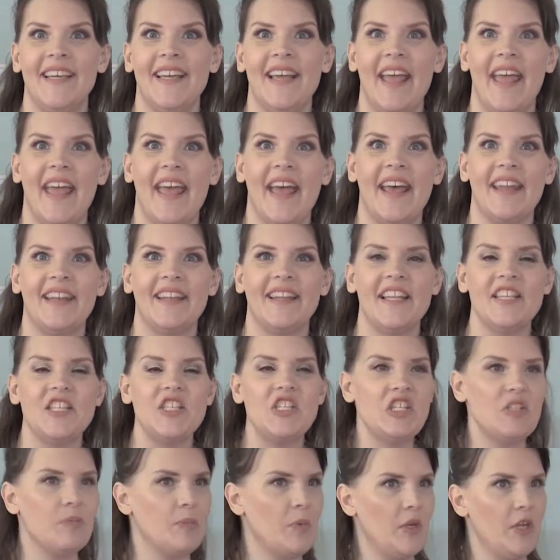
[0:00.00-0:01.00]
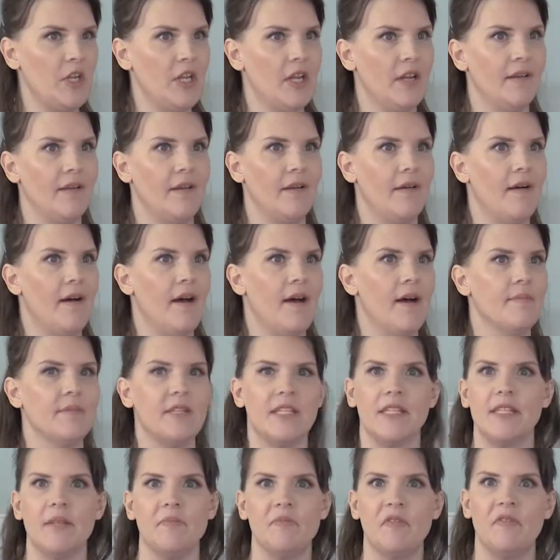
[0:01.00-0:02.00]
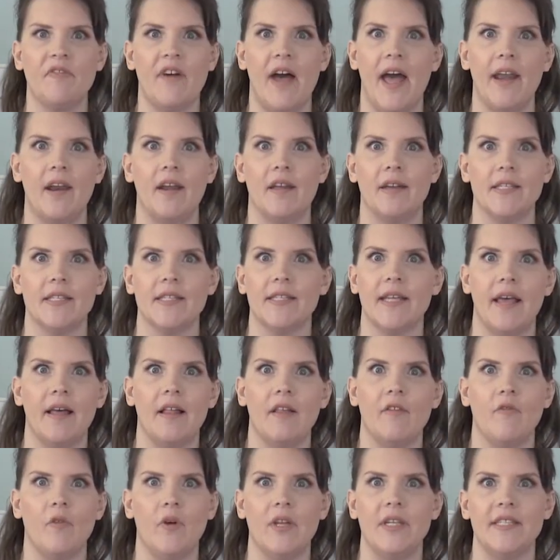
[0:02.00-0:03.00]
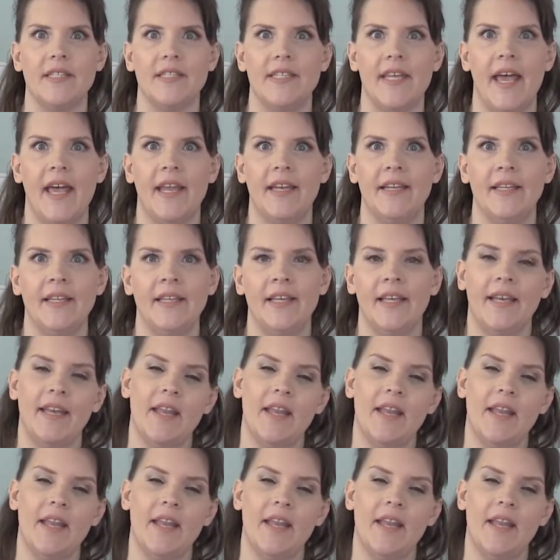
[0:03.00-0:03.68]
And let's just put it, to simplify it, on a scale of 1 to 10.